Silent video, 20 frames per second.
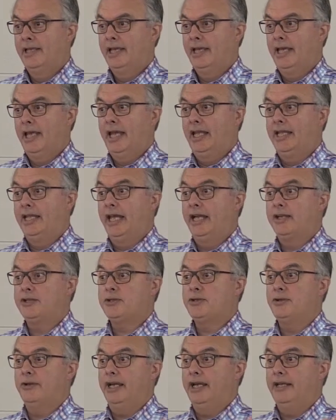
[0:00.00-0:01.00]
And they
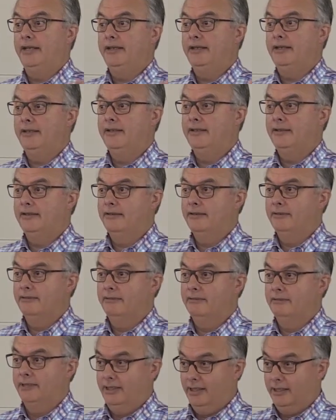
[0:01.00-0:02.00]
train,
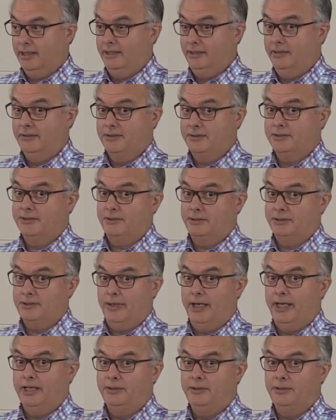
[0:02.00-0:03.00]
the idea is to
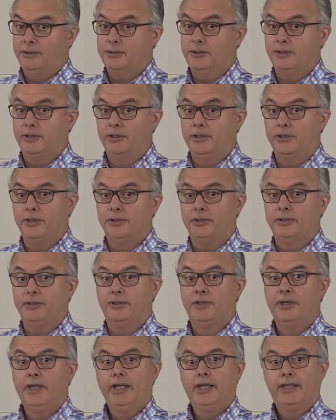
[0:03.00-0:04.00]
train you to
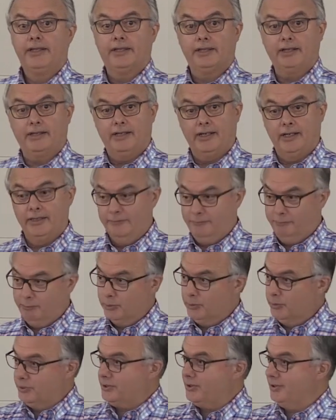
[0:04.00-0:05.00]
learn the kind of
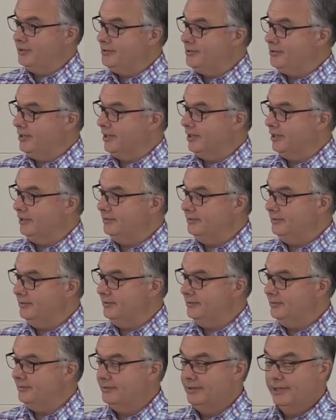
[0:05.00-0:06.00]
portion
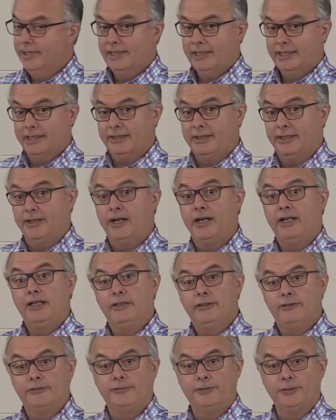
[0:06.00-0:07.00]
sizes, the
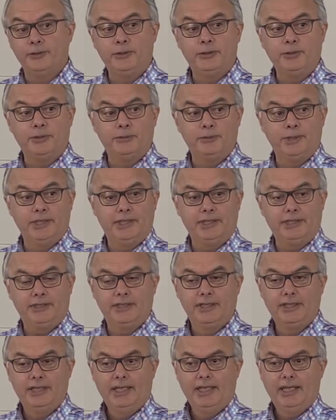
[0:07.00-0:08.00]
kind of food you
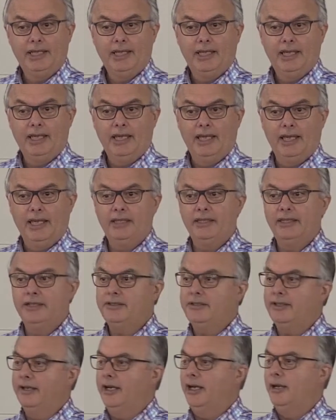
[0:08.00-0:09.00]
eat, and the
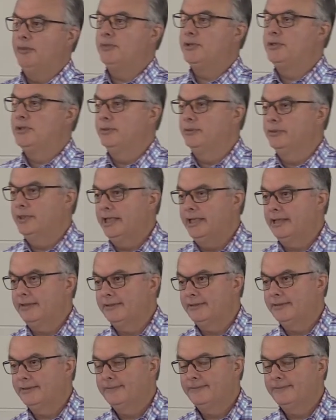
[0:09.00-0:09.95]
times you eat.